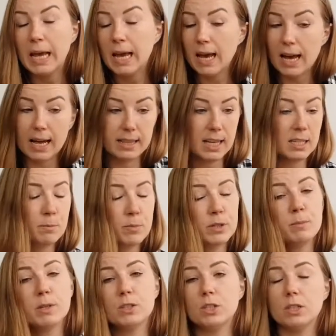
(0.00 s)
And that's pretty
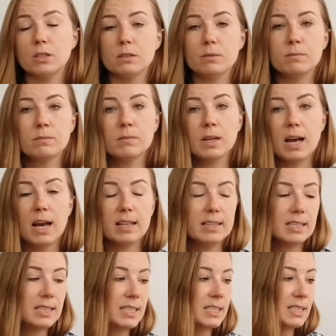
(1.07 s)
much it. And
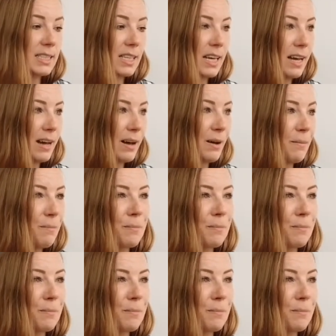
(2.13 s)
this is the